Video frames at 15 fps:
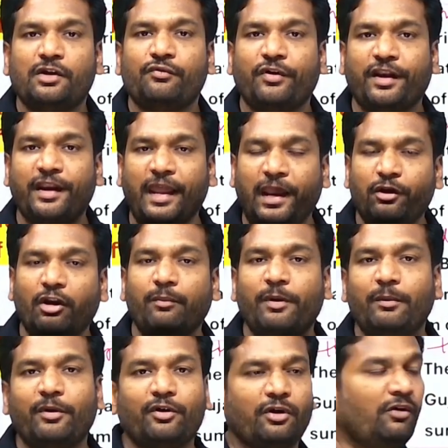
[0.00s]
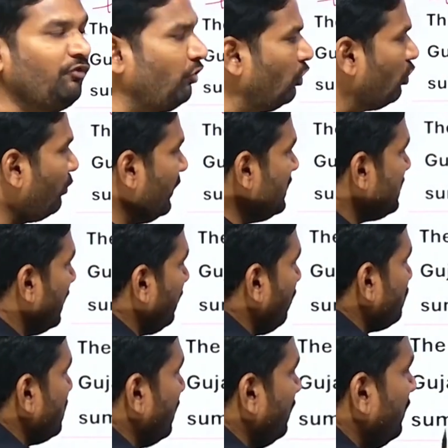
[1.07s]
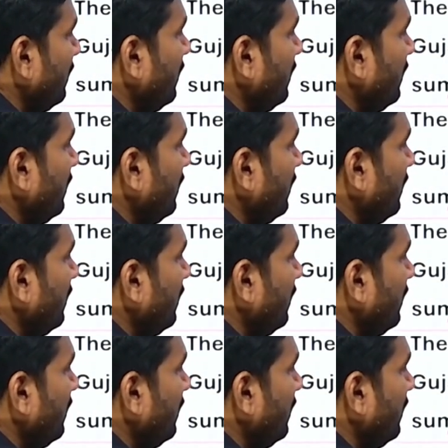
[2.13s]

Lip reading: for an annual payment of rupees 10,000.